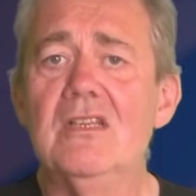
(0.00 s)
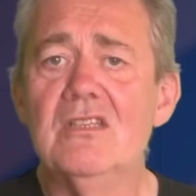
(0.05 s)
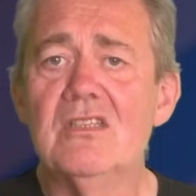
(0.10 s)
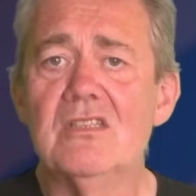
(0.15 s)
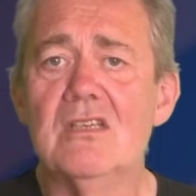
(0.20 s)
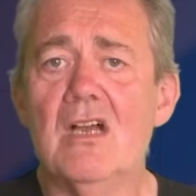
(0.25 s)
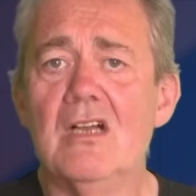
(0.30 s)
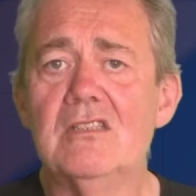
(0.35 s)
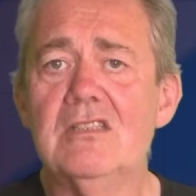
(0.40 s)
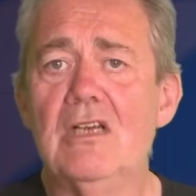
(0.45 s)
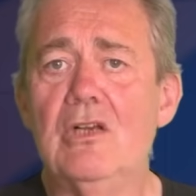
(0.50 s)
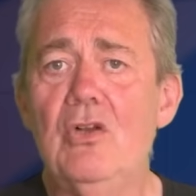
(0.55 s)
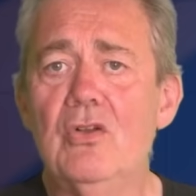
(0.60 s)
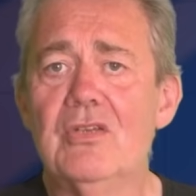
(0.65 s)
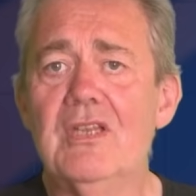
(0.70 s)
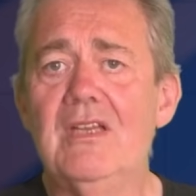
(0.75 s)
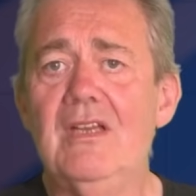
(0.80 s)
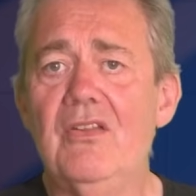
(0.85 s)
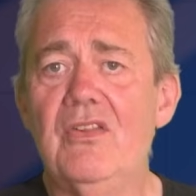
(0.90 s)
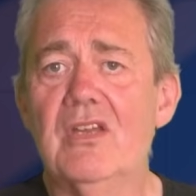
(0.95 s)
and started
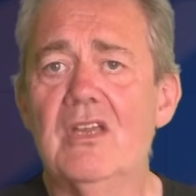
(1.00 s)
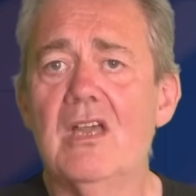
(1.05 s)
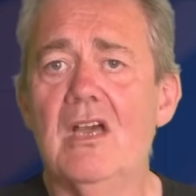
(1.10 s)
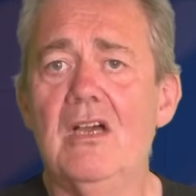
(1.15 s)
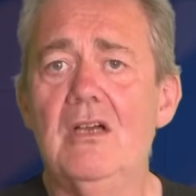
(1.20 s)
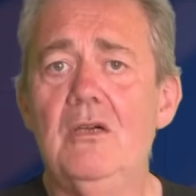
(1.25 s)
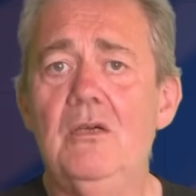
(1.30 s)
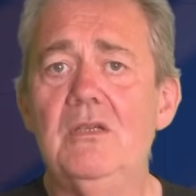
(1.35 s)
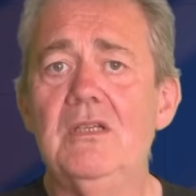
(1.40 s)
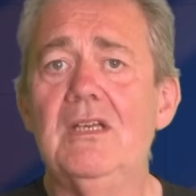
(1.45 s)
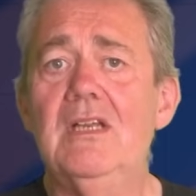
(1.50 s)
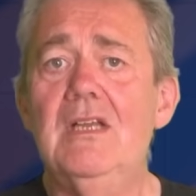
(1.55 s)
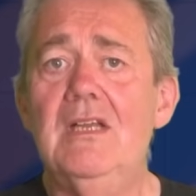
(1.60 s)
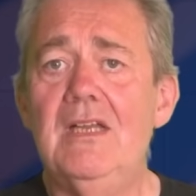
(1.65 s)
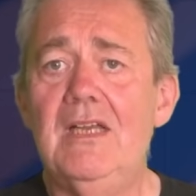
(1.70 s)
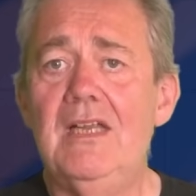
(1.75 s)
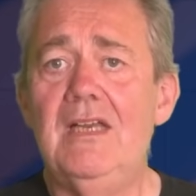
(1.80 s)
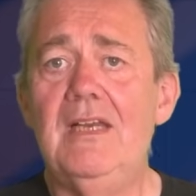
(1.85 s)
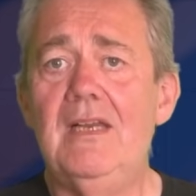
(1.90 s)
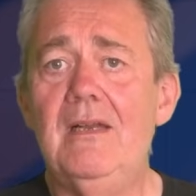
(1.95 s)
looking at the code
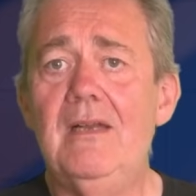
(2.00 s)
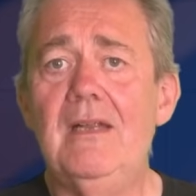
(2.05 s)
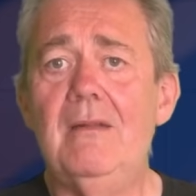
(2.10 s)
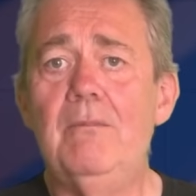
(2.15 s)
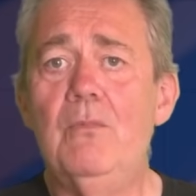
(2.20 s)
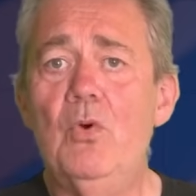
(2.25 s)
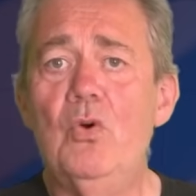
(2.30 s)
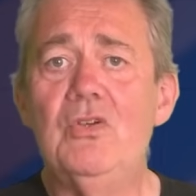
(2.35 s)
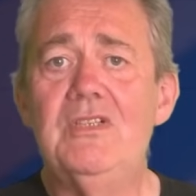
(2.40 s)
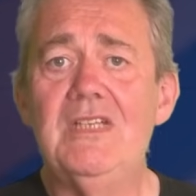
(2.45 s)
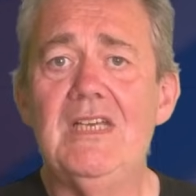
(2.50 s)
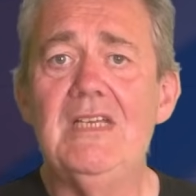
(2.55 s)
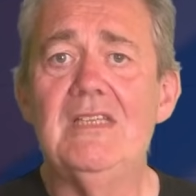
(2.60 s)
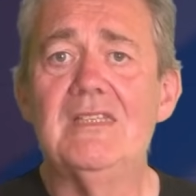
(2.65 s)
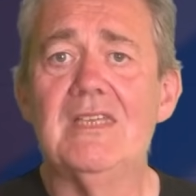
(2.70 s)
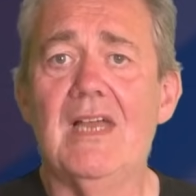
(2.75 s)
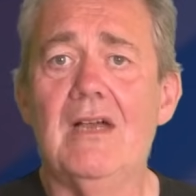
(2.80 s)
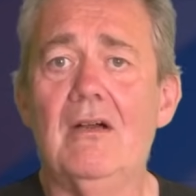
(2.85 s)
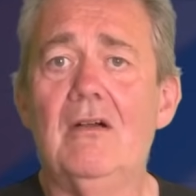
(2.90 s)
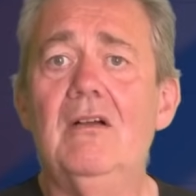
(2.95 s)
in more
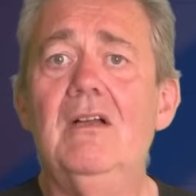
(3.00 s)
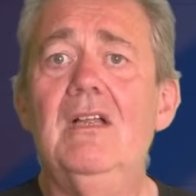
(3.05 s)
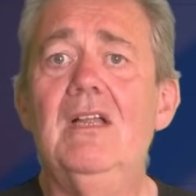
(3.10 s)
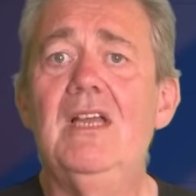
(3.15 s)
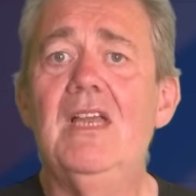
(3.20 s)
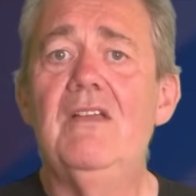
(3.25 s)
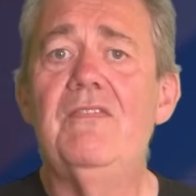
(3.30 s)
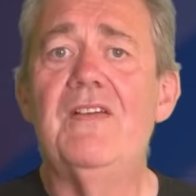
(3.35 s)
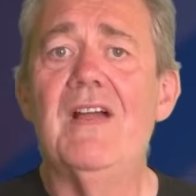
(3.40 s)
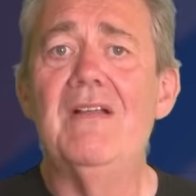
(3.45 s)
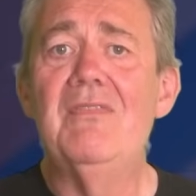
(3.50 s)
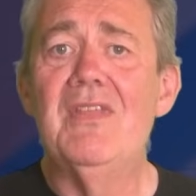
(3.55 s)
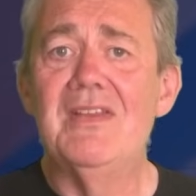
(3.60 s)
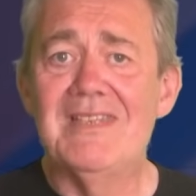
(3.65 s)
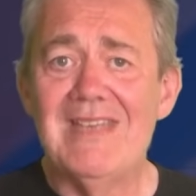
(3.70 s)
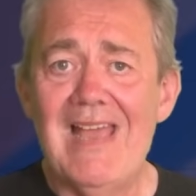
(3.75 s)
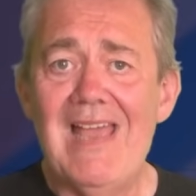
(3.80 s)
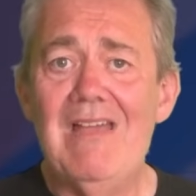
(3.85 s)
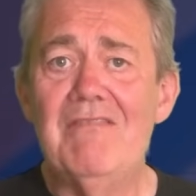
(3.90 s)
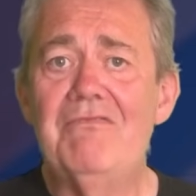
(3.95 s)
detail, he found
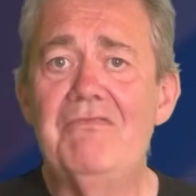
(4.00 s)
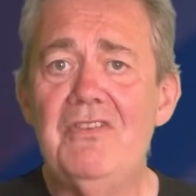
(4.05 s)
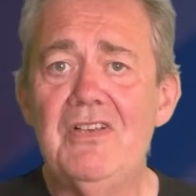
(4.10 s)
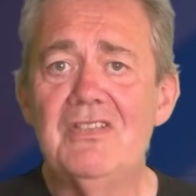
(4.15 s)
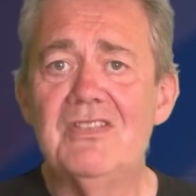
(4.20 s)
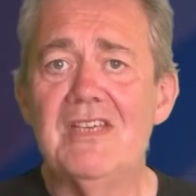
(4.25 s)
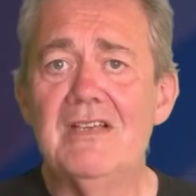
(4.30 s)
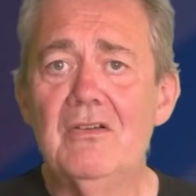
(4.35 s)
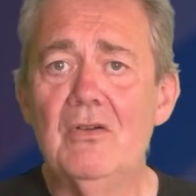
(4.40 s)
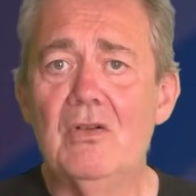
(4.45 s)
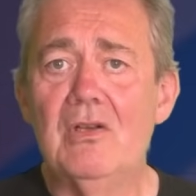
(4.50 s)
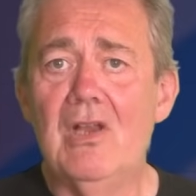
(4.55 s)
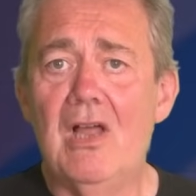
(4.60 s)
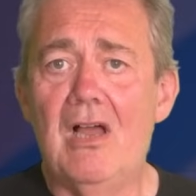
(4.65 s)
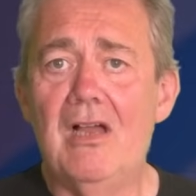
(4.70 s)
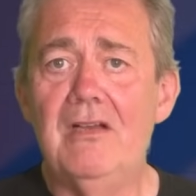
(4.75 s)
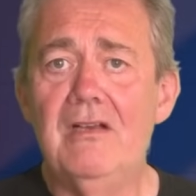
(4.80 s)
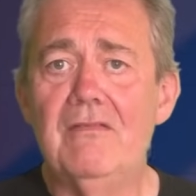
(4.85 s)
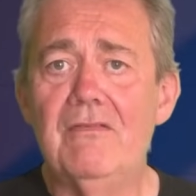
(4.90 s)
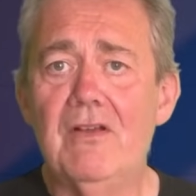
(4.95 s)
that every single
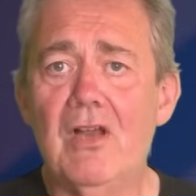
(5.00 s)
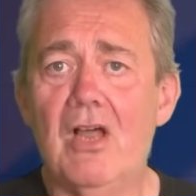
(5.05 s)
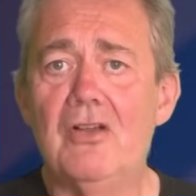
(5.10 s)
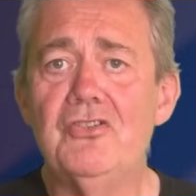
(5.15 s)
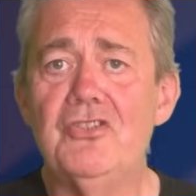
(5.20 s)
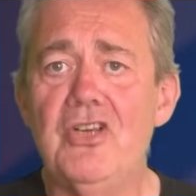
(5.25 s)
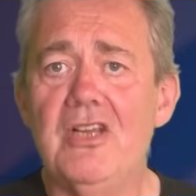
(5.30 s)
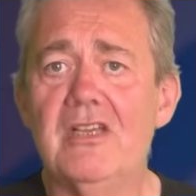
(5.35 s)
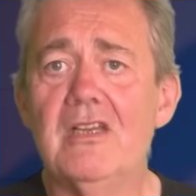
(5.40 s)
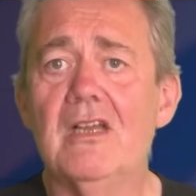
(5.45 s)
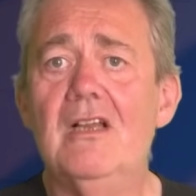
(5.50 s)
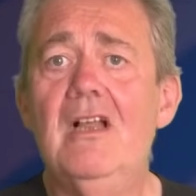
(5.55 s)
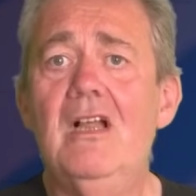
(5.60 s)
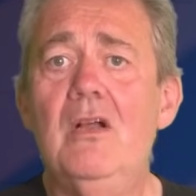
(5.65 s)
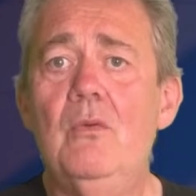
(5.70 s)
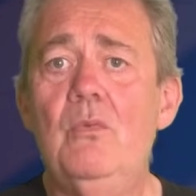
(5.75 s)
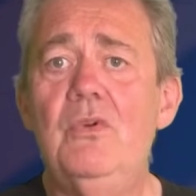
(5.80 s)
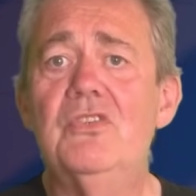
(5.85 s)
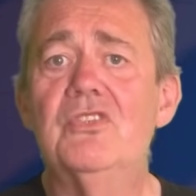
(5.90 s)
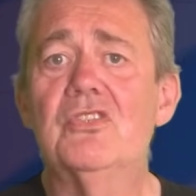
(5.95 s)
line of logic
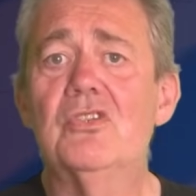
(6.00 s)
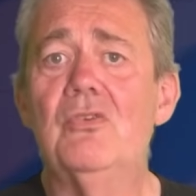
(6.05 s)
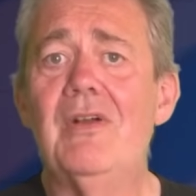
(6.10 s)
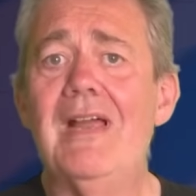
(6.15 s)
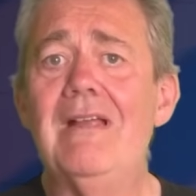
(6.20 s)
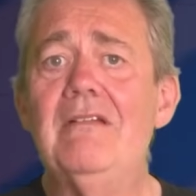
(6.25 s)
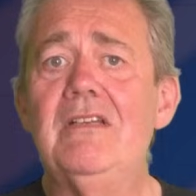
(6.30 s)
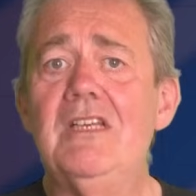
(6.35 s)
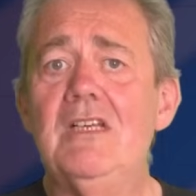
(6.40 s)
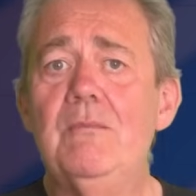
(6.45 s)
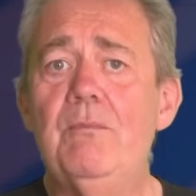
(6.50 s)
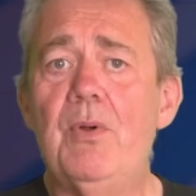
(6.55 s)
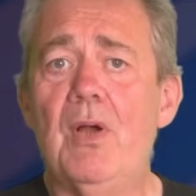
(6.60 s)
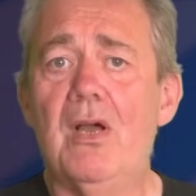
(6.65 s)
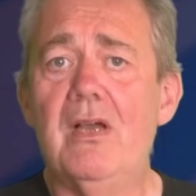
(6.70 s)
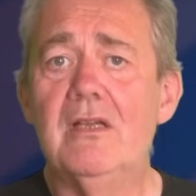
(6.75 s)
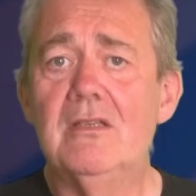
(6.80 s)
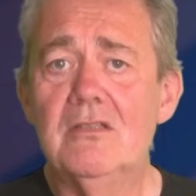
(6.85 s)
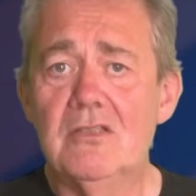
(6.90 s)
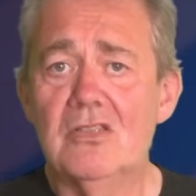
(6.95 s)
was surrounded
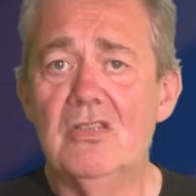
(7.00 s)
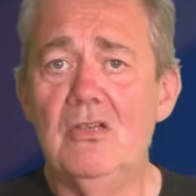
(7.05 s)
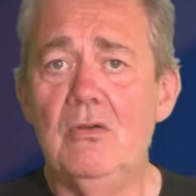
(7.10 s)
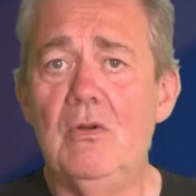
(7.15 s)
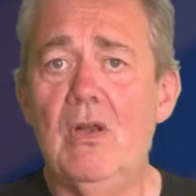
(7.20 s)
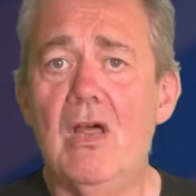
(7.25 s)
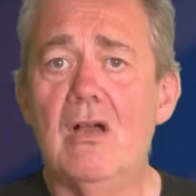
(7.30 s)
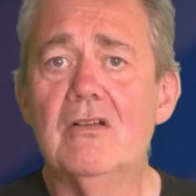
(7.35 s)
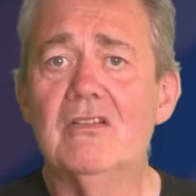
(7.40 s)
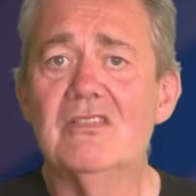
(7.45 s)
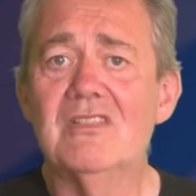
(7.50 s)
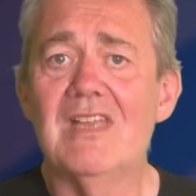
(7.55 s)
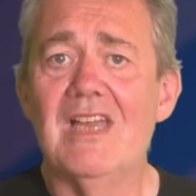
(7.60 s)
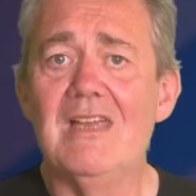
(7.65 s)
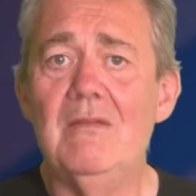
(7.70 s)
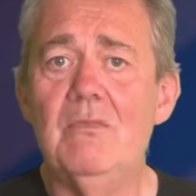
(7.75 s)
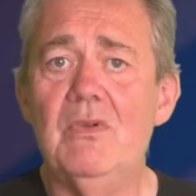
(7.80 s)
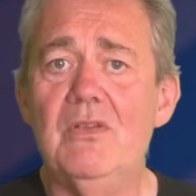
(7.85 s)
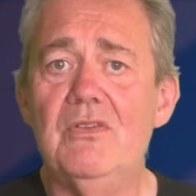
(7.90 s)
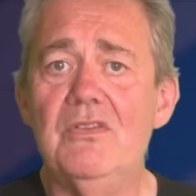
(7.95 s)
by two log
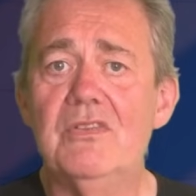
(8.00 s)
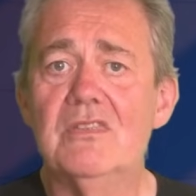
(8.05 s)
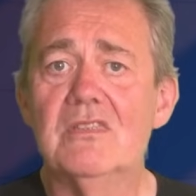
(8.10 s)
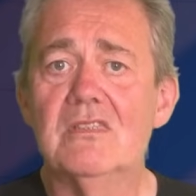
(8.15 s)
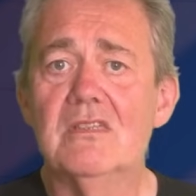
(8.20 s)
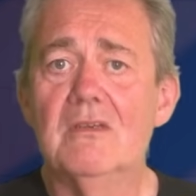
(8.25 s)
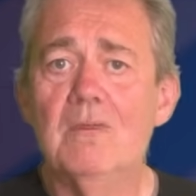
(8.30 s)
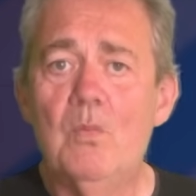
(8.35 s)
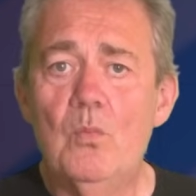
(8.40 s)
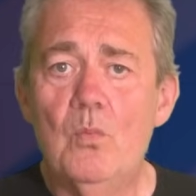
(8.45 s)
statements.